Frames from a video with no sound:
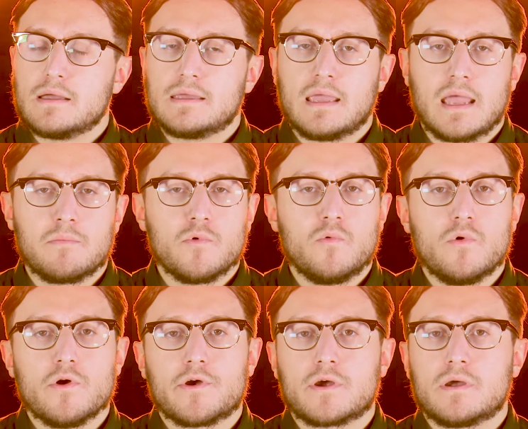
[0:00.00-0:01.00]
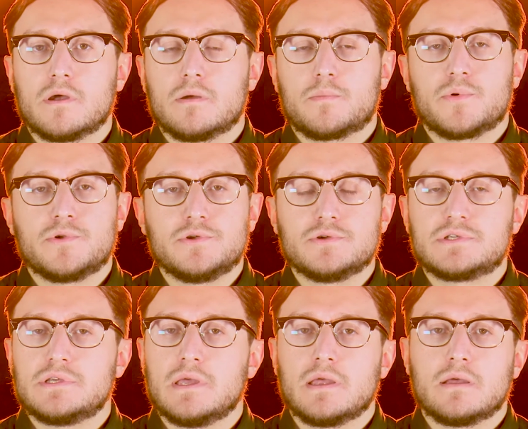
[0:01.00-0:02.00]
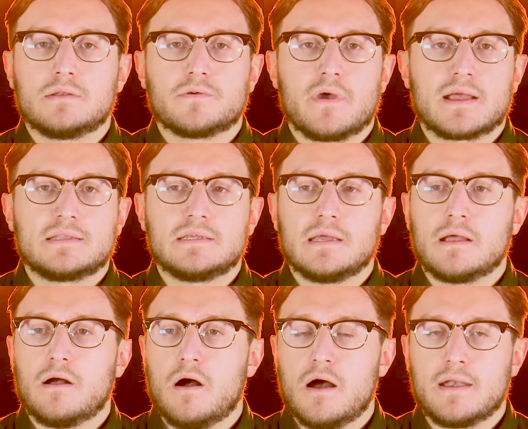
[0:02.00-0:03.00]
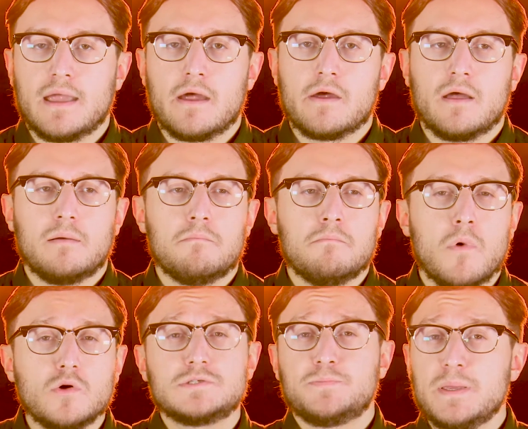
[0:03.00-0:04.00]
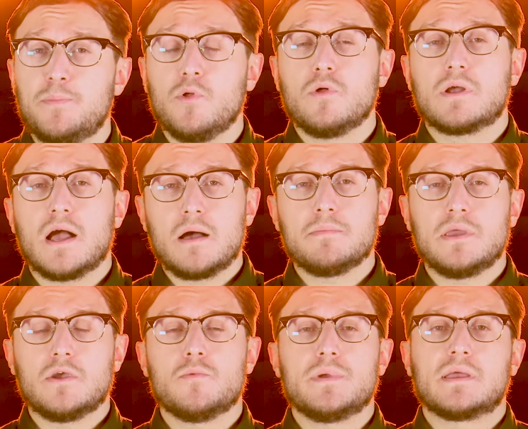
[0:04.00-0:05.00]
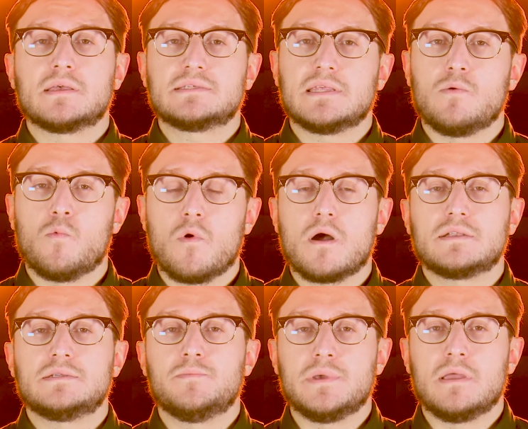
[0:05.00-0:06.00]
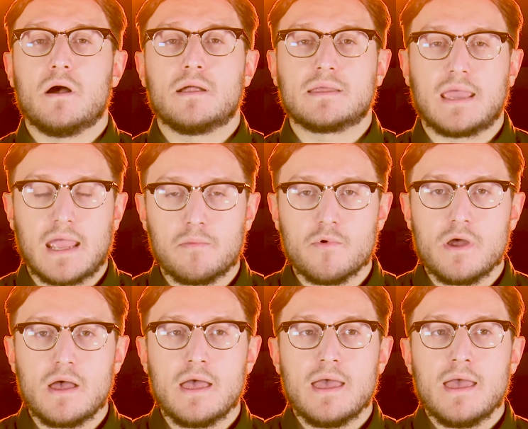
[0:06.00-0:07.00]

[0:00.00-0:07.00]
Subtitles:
camera work, producing, directing, on air. Most people come here because they want to be on camera.